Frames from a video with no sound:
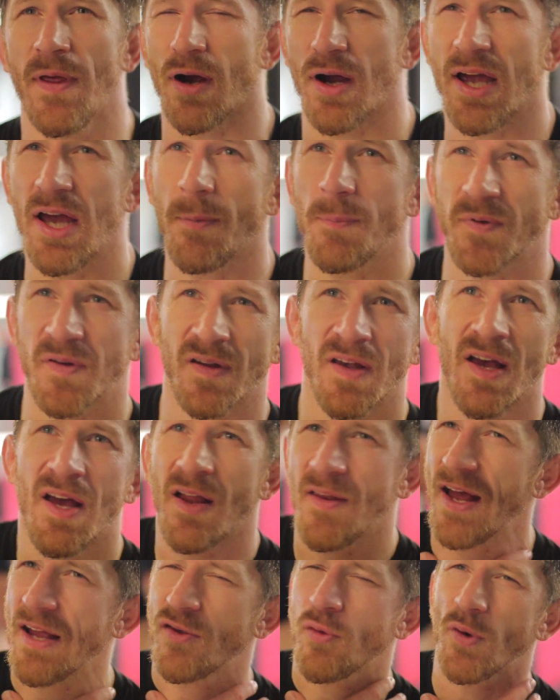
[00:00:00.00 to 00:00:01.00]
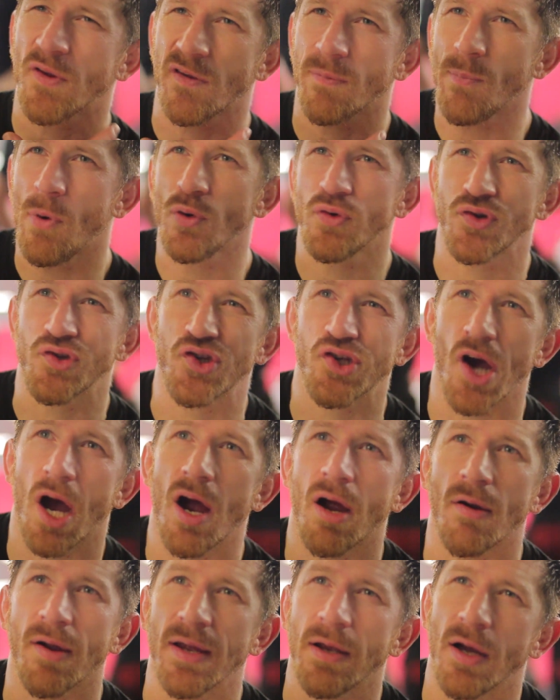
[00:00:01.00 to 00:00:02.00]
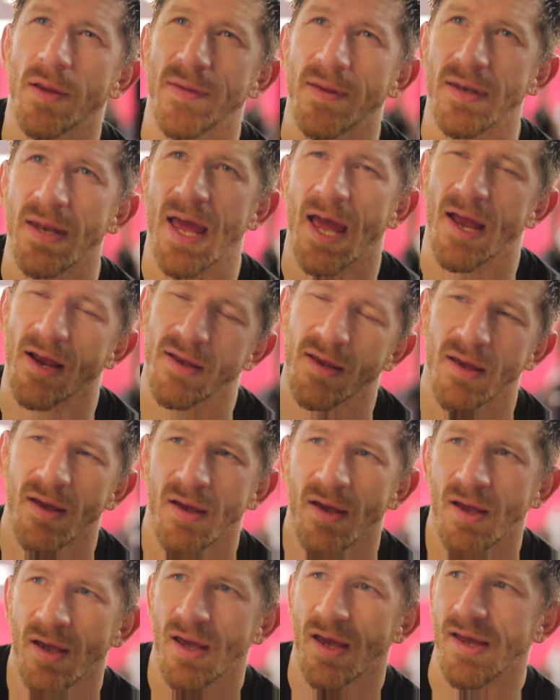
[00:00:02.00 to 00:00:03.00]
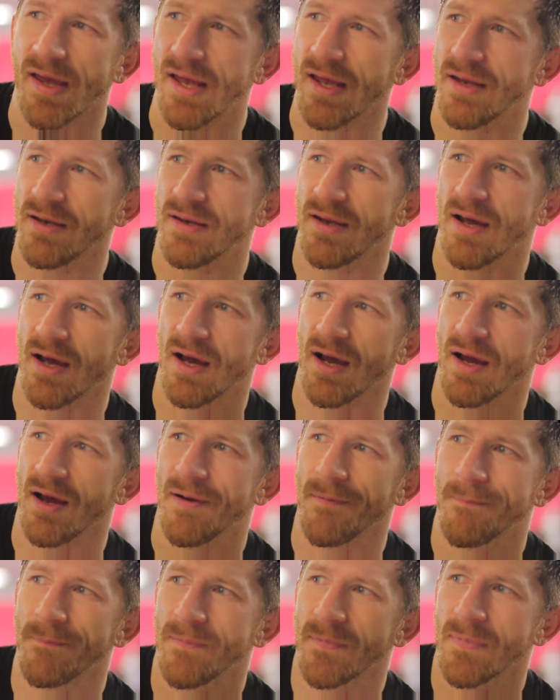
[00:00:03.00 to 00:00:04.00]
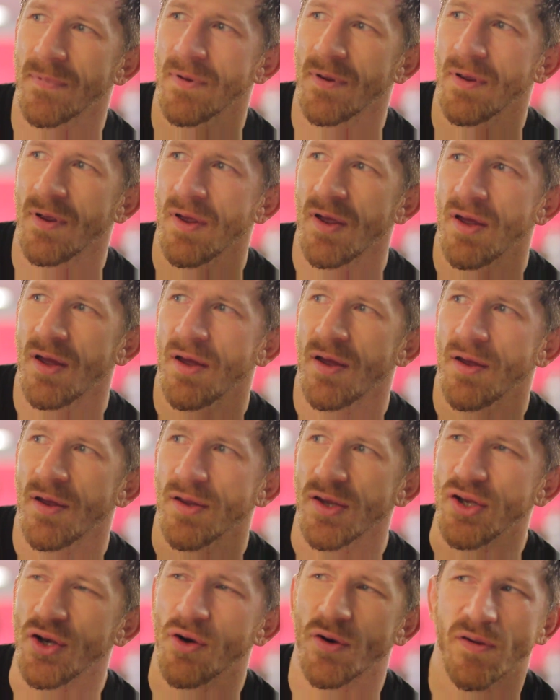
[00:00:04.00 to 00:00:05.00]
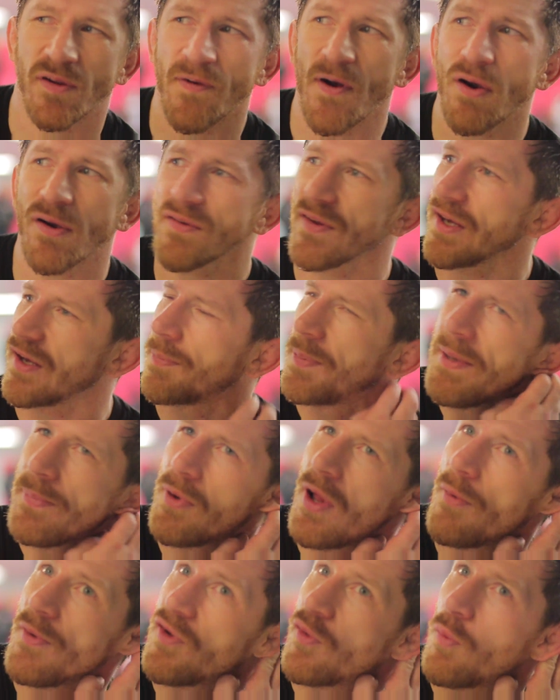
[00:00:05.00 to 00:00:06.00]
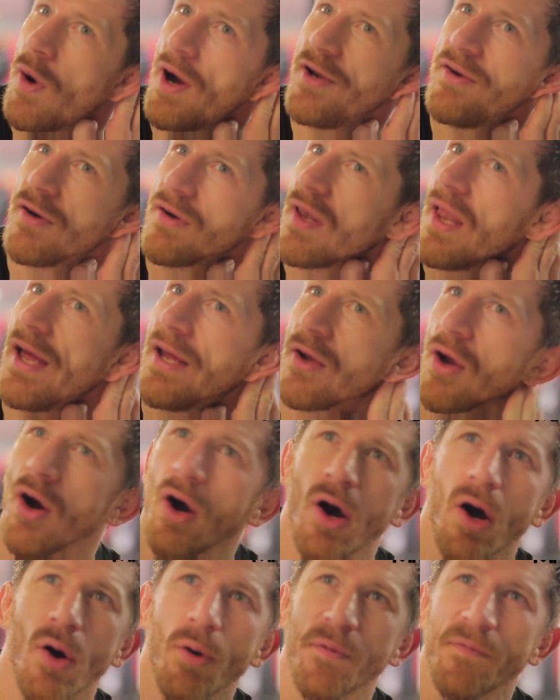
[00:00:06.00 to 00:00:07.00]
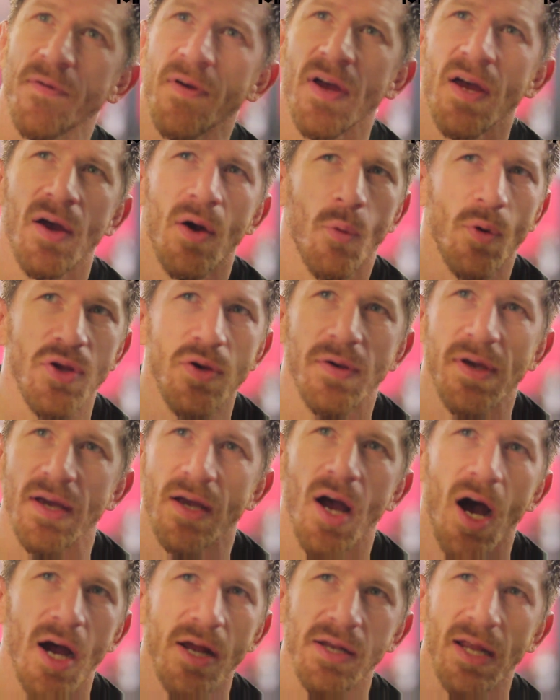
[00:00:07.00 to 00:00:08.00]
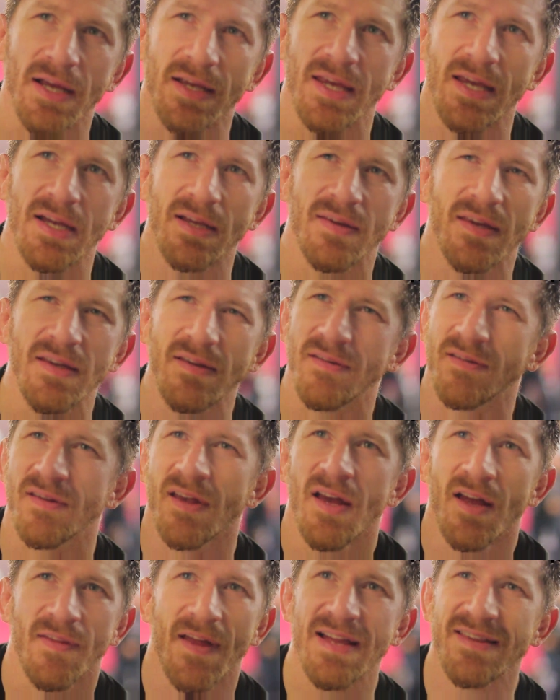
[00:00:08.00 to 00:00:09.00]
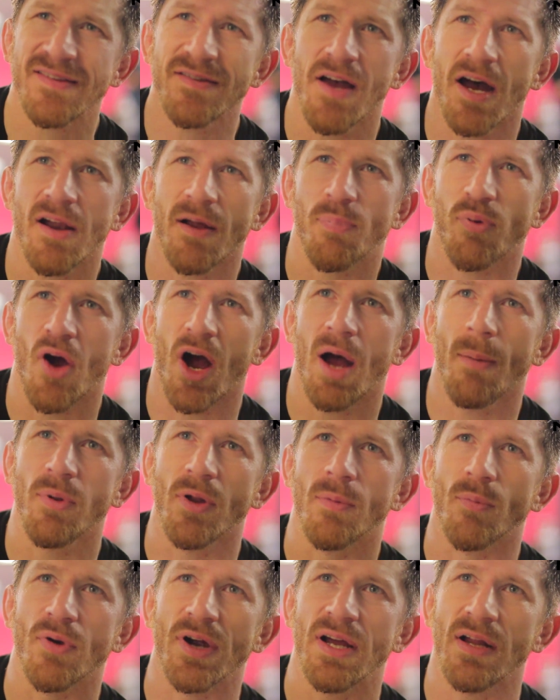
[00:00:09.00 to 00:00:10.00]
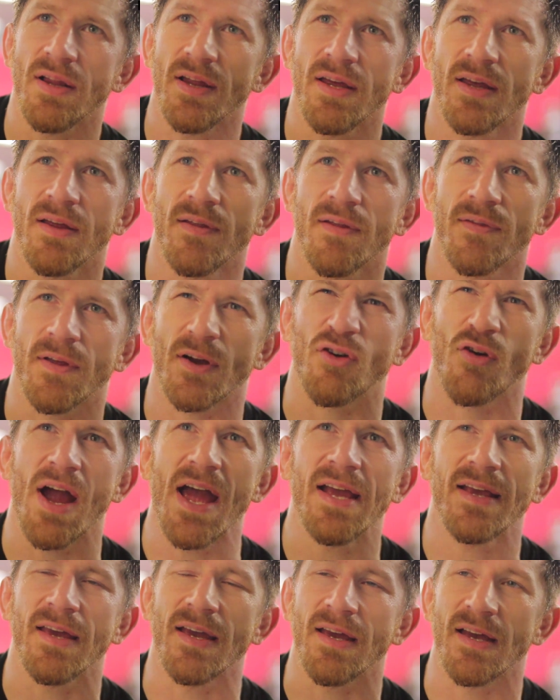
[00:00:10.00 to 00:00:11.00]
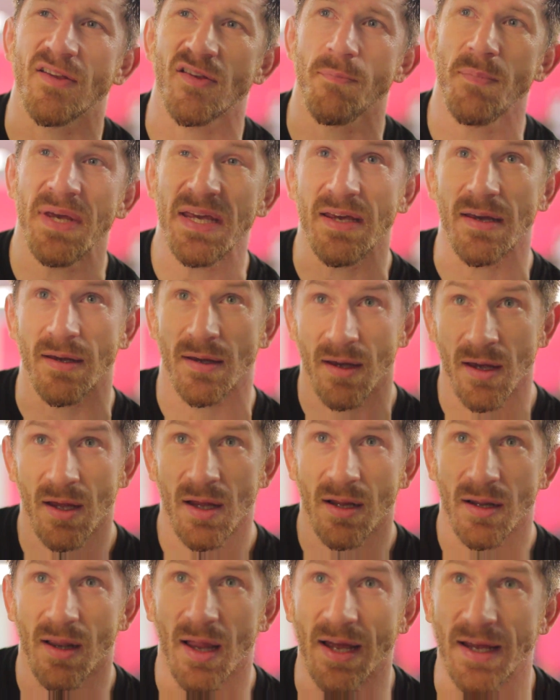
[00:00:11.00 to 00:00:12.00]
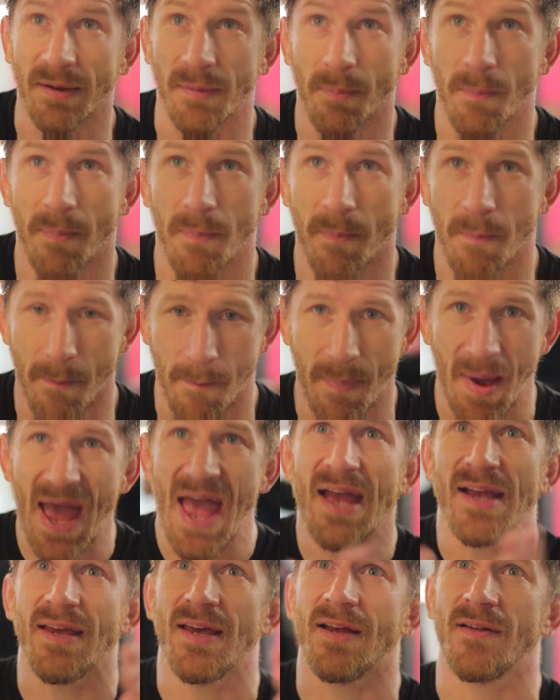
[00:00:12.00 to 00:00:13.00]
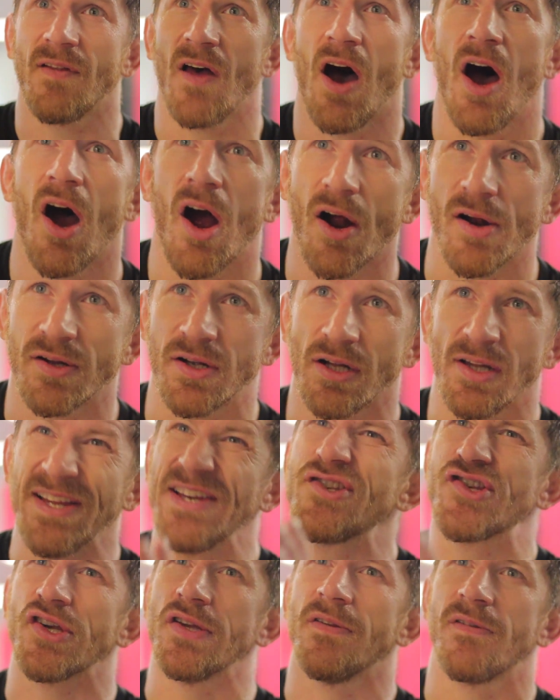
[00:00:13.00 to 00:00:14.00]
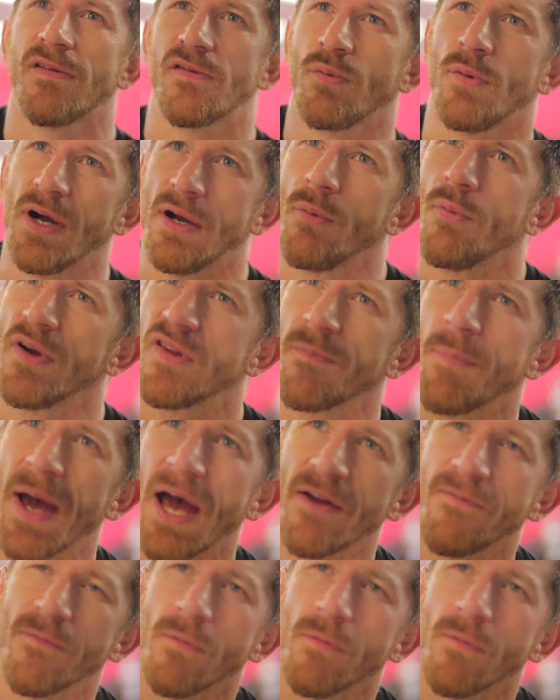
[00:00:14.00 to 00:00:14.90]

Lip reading: their hips. That's what's most jarring on the neck. And you know, as far as like people always wonder, like, oh, when you get caught in like guillotines, that's not a problem really. The cranking, it's me like banging. The hard collisions is what's bad